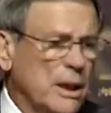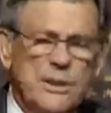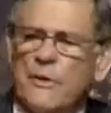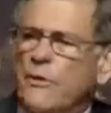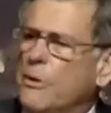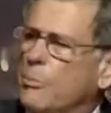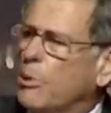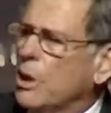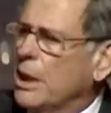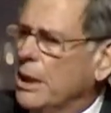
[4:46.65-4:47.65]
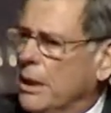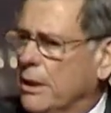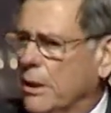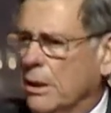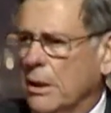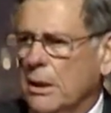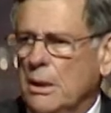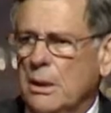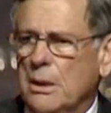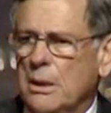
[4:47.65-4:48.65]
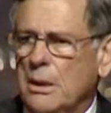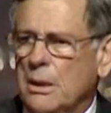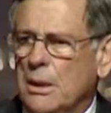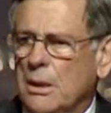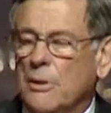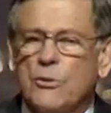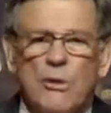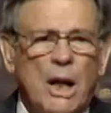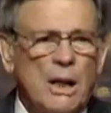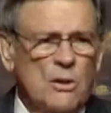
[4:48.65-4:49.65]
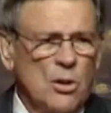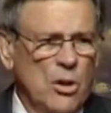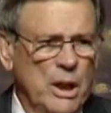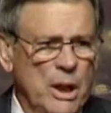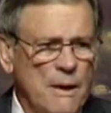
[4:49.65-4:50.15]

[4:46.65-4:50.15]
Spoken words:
a different breed, the trial lawyer.